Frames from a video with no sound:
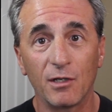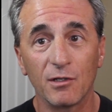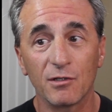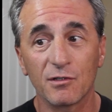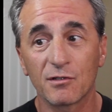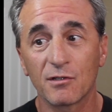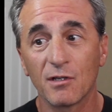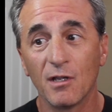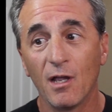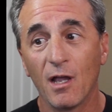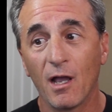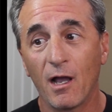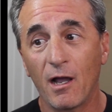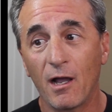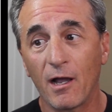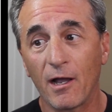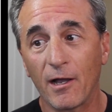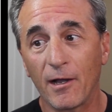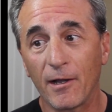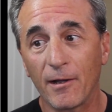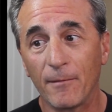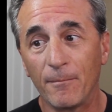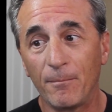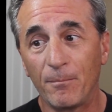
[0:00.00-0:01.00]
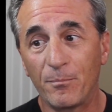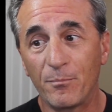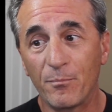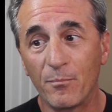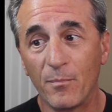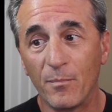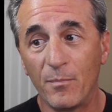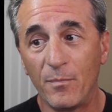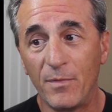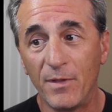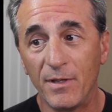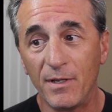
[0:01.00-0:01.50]
because
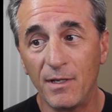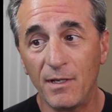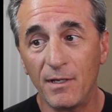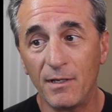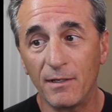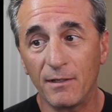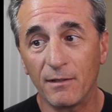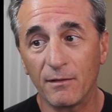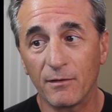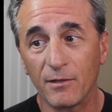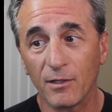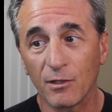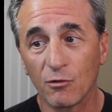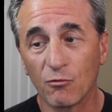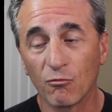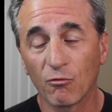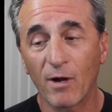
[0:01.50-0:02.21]
the